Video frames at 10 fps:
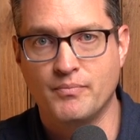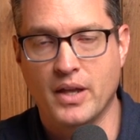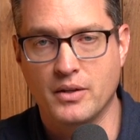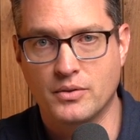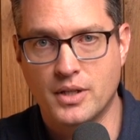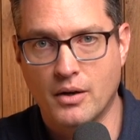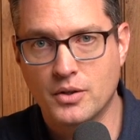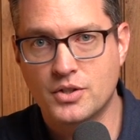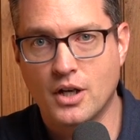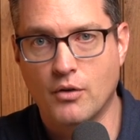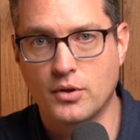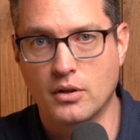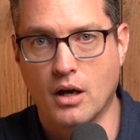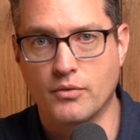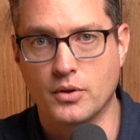and you tell yourself you
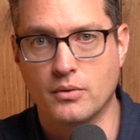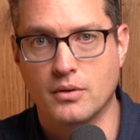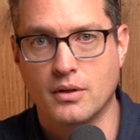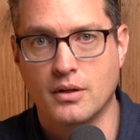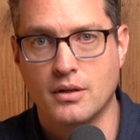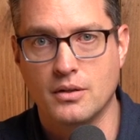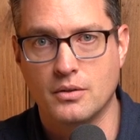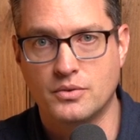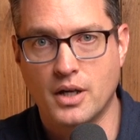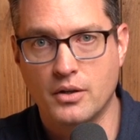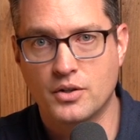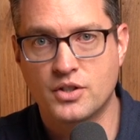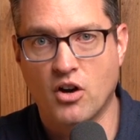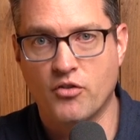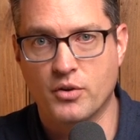love you, you tell
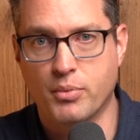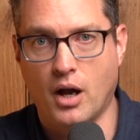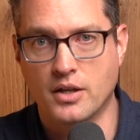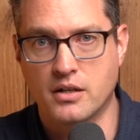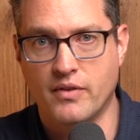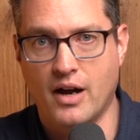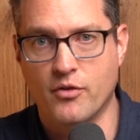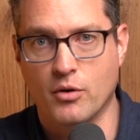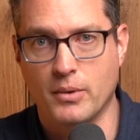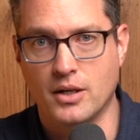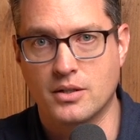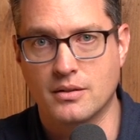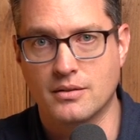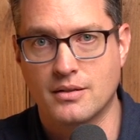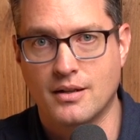yourself your positive
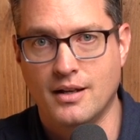affirmations.